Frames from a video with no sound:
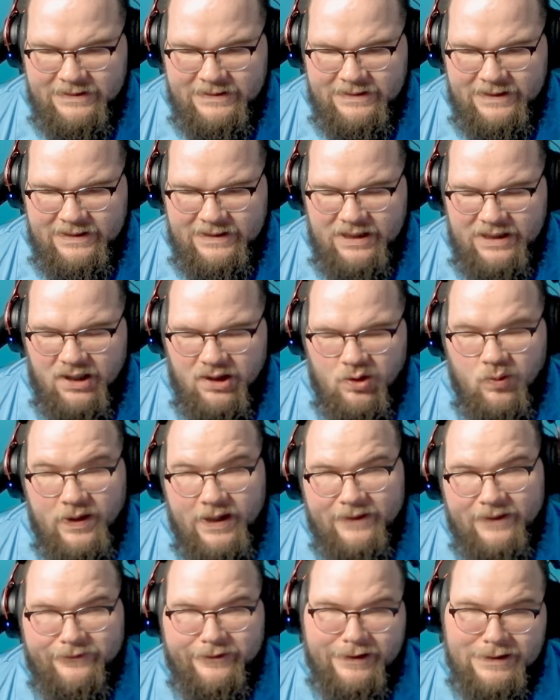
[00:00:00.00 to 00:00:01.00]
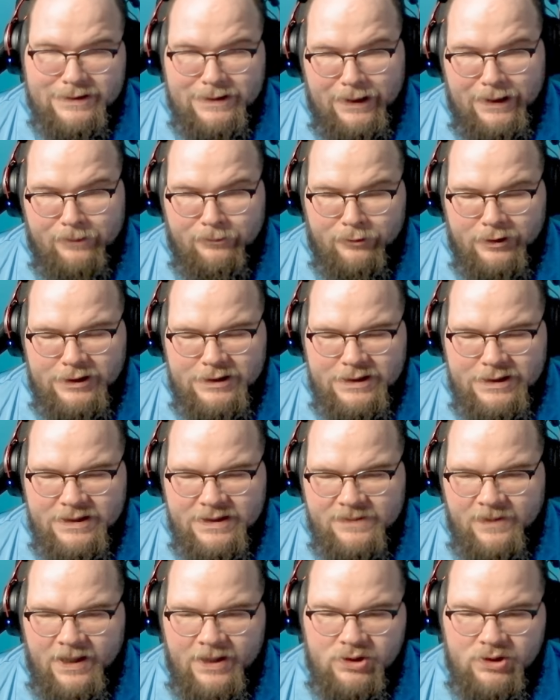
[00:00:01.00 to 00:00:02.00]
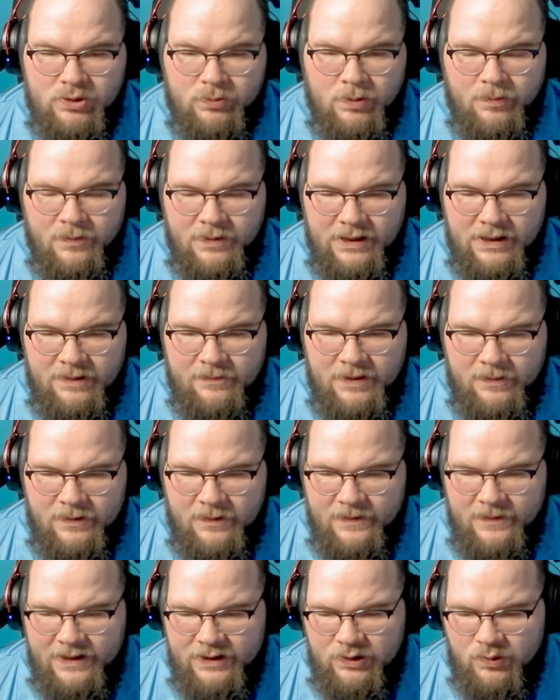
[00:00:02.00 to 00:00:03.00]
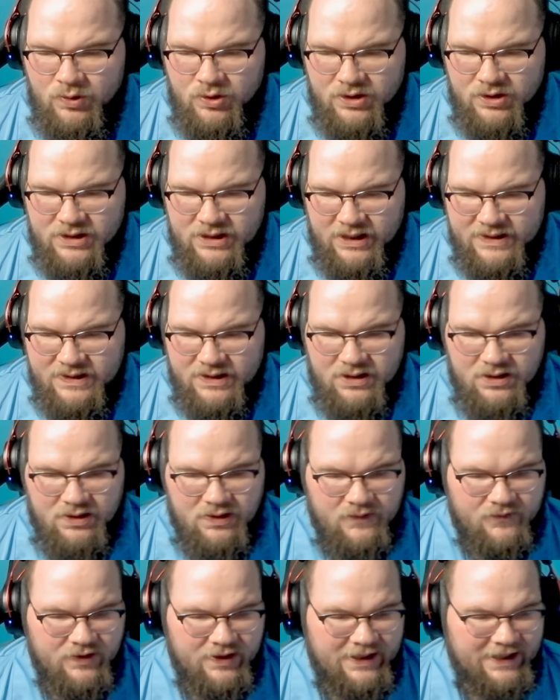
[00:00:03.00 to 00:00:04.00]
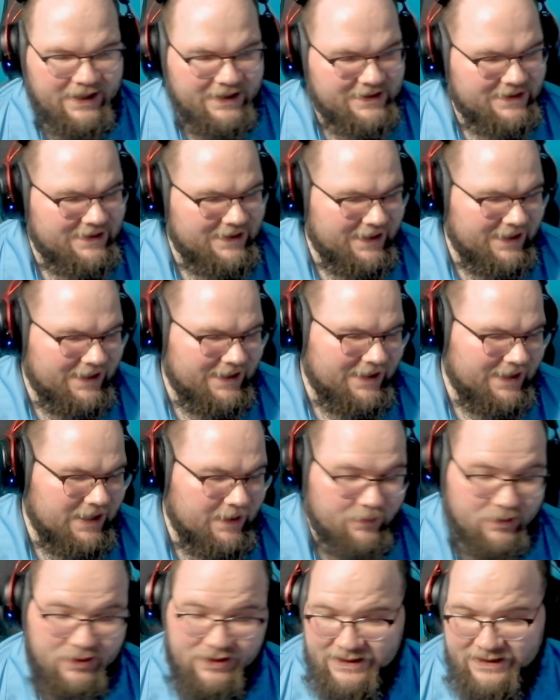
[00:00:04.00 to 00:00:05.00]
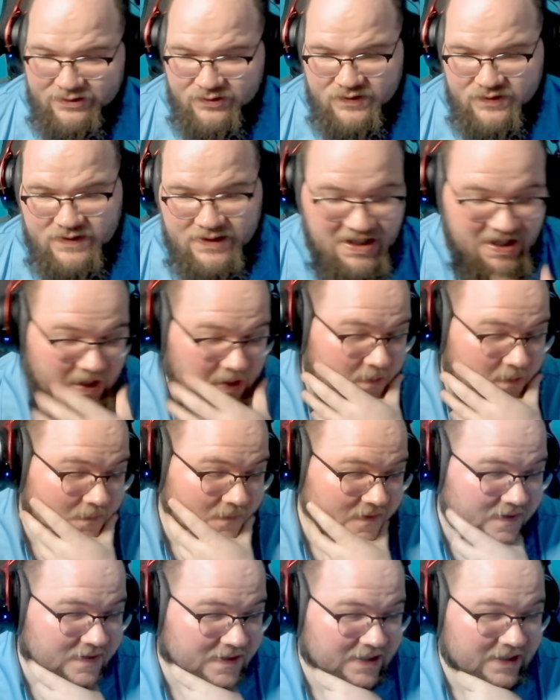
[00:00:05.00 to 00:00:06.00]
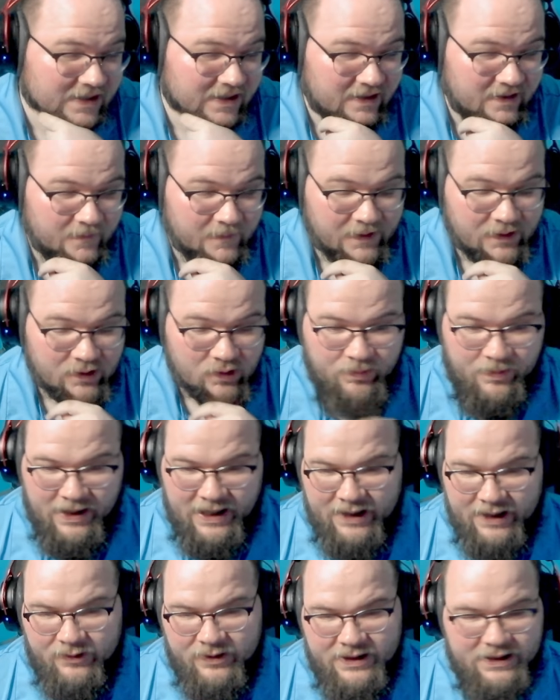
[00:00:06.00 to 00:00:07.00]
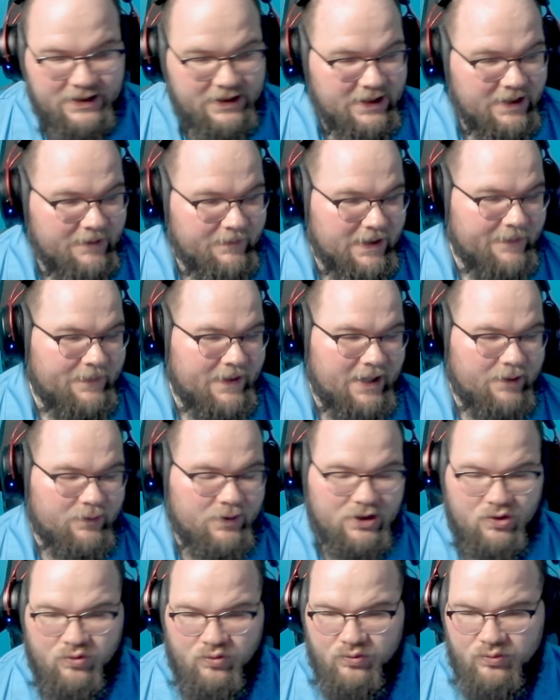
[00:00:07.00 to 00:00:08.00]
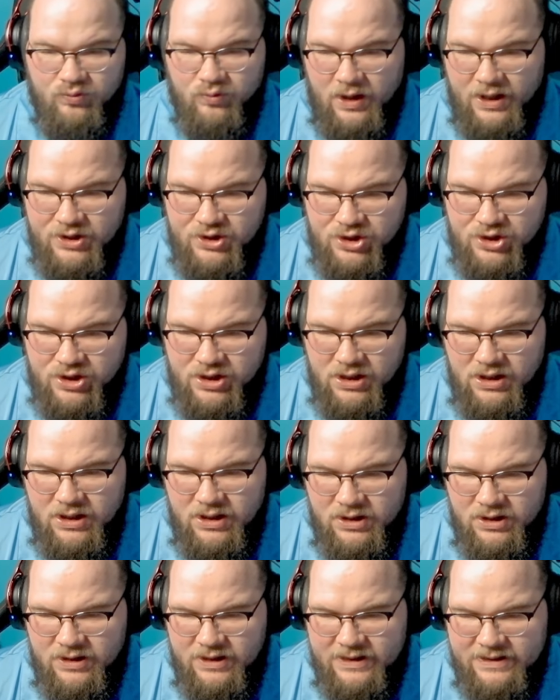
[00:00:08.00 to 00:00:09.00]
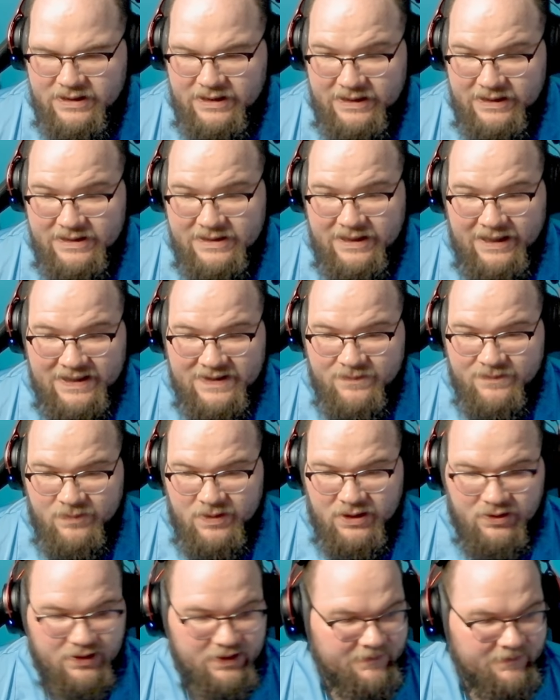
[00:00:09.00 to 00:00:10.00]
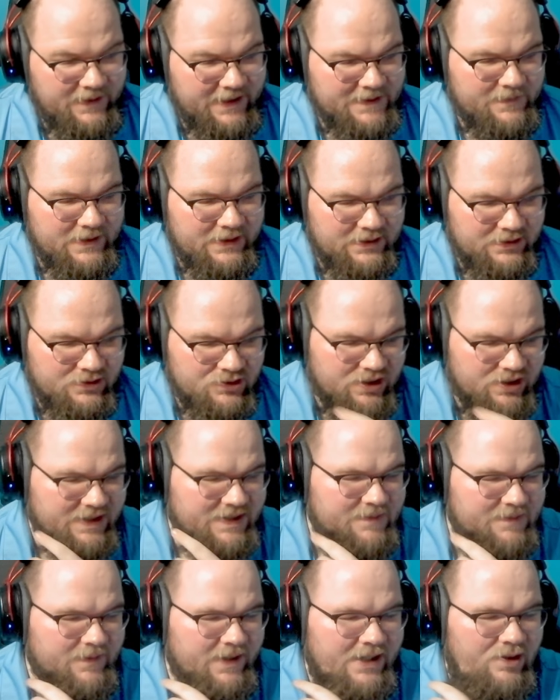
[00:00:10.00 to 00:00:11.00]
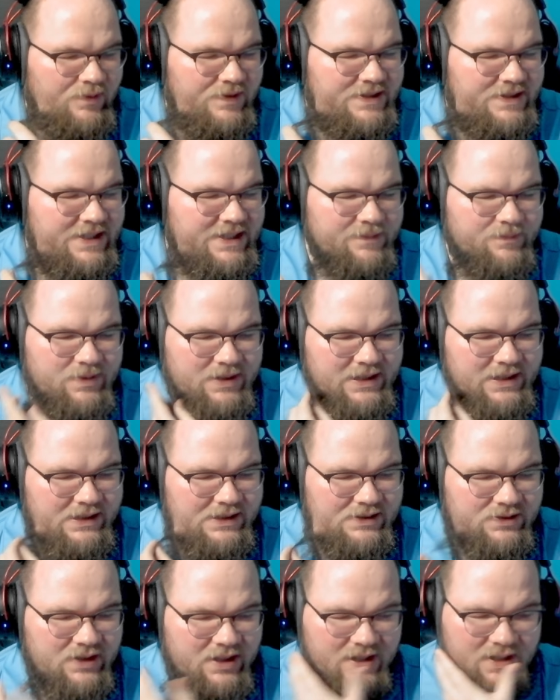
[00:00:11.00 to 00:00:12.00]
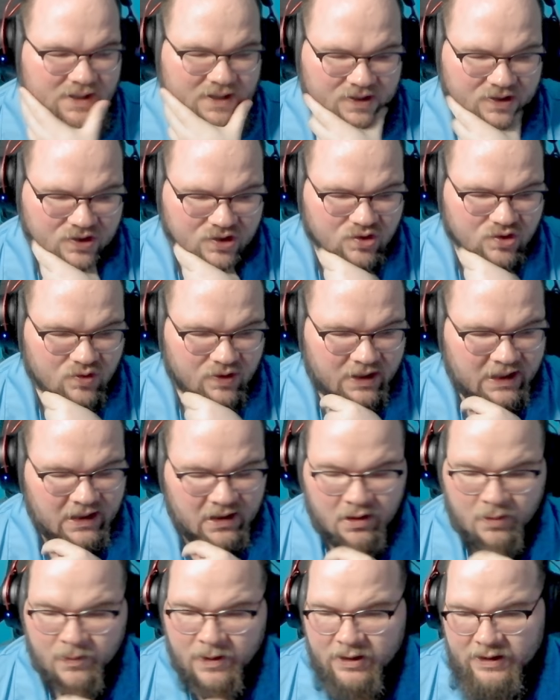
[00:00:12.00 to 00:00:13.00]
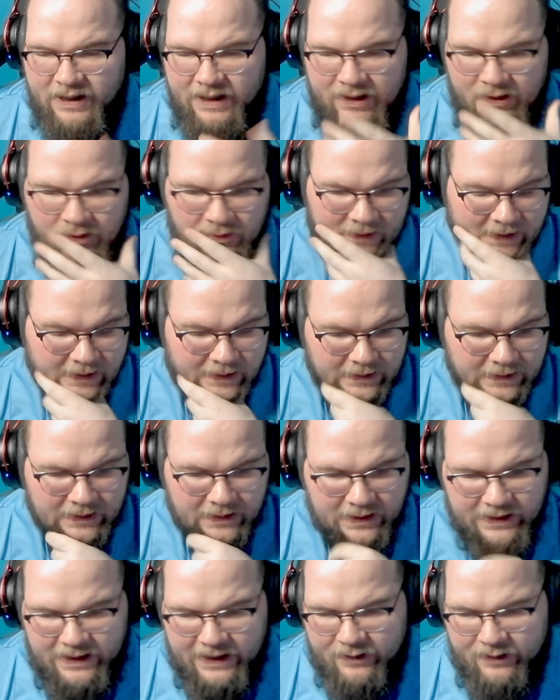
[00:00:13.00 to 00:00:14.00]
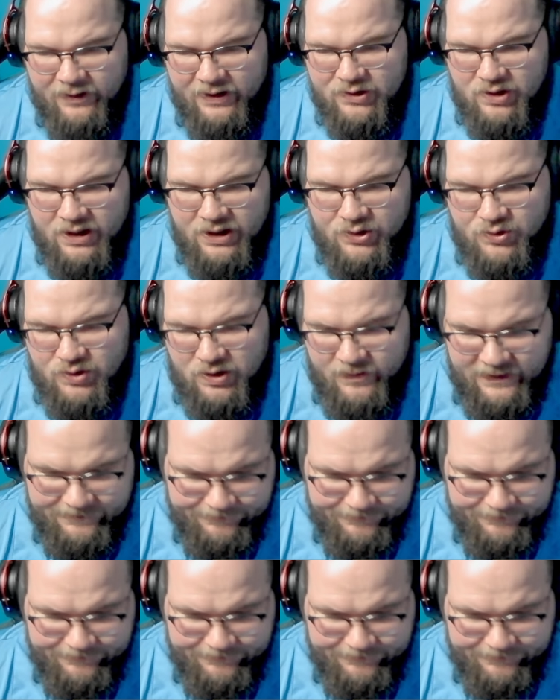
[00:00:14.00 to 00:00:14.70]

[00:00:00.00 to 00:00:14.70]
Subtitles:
not quite for the same reasons, mind you, but maybe my new Hook Tusk for the next couple of years, just my new pirate crush. That is a nice beard. It makes me a little jealous. Mine always ends up being a little stringy, no matter how I try to trim it.